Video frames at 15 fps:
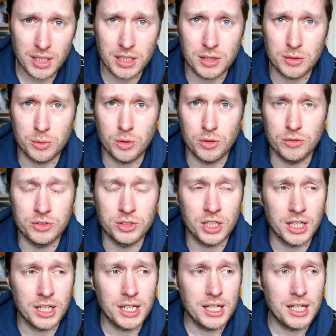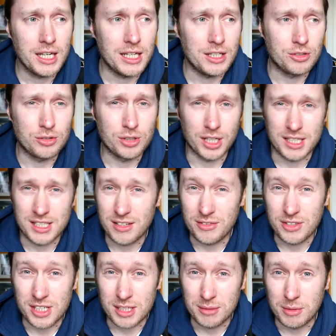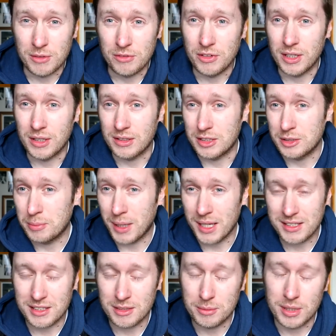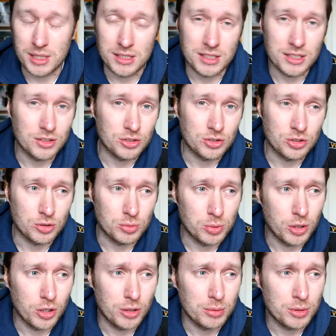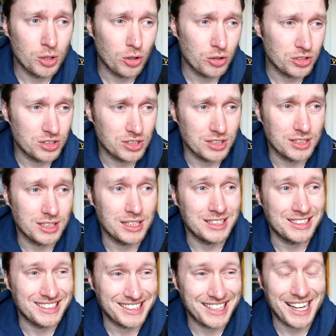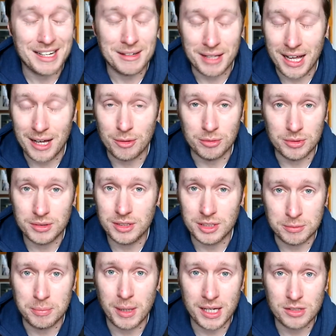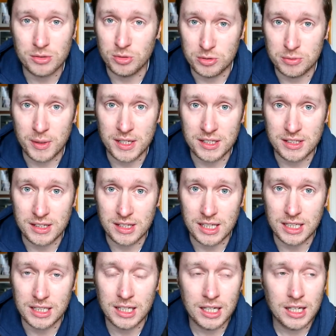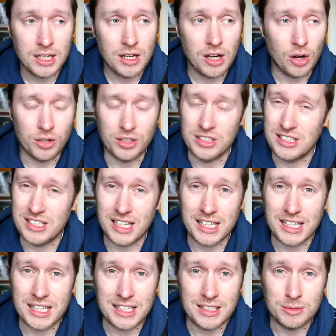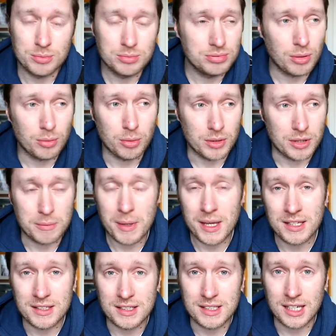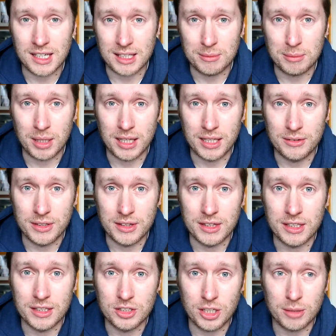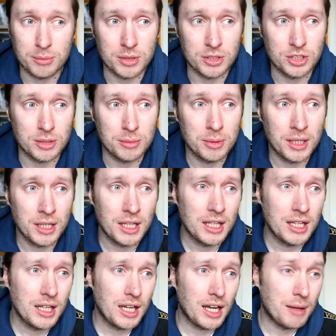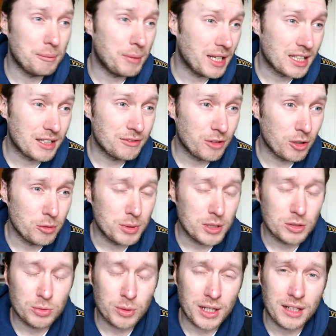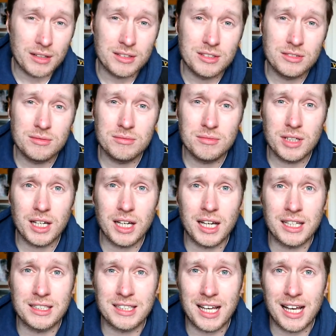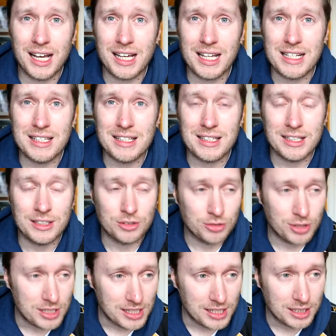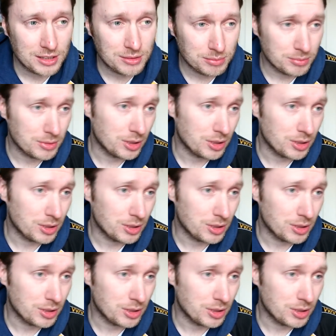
at the Wolves. His creativity in midfield, his passing ability is just superb. Costa is getting now, he's back to his best, I think. On his day, he's probably the best attacking player in the Championship. And Benik Afobe as well has had his critics,